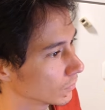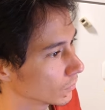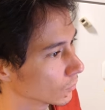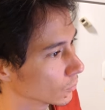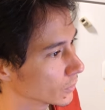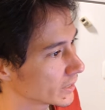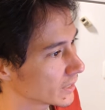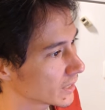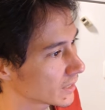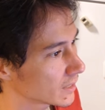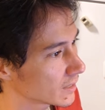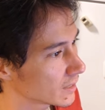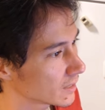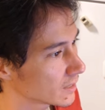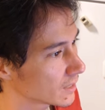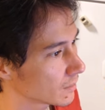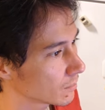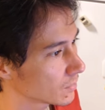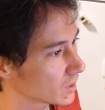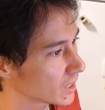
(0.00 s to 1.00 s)
resist the
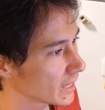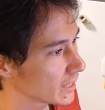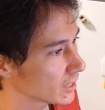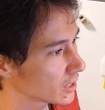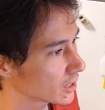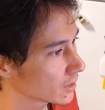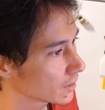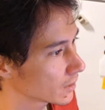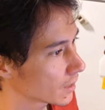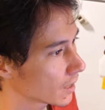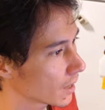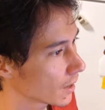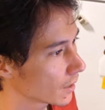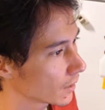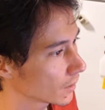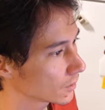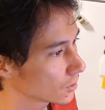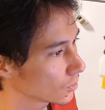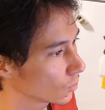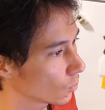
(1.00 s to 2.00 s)
temptation
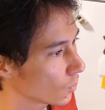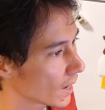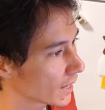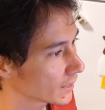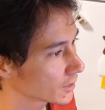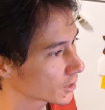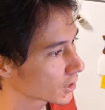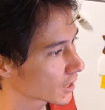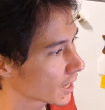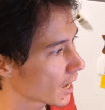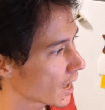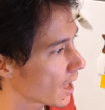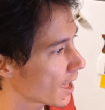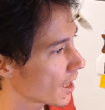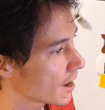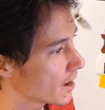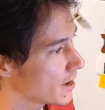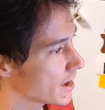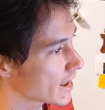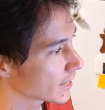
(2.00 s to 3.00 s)
to watch
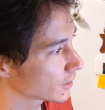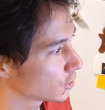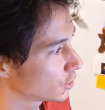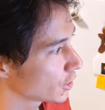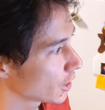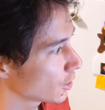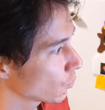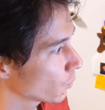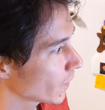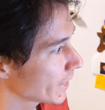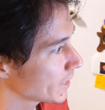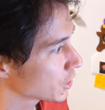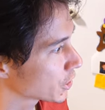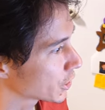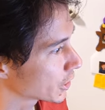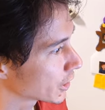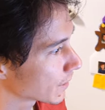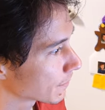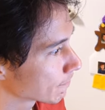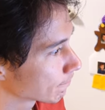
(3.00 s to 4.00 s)
Next
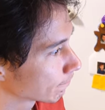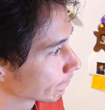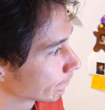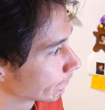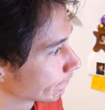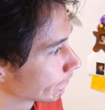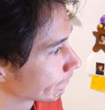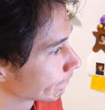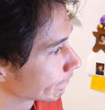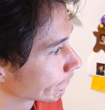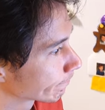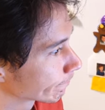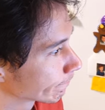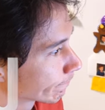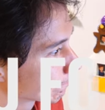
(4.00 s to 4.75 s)
Generation. Okay,